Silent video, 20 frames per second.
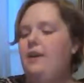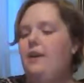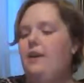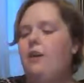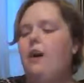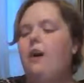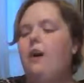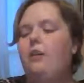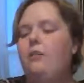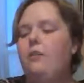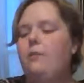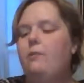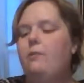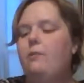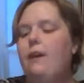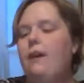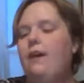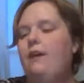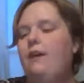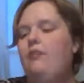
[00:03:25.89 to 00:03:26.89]
a coloring
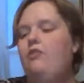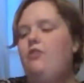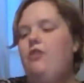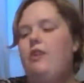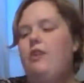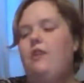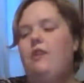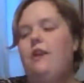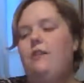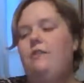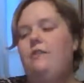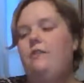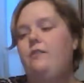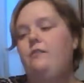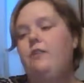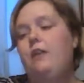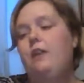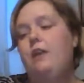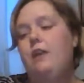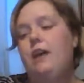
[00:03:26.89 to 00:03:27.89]
page, and an
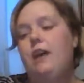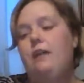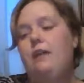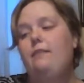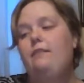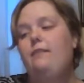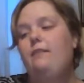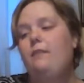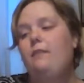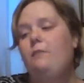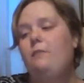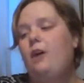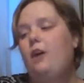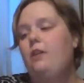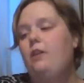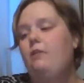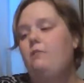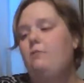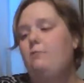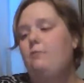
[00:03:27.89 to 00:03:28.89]
activity, and some
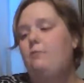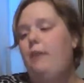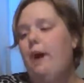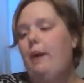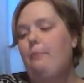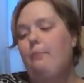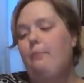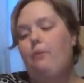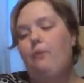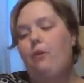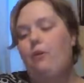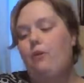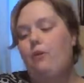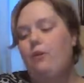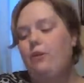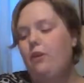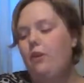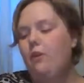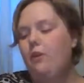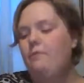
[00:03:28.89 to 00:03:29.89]
kind of map work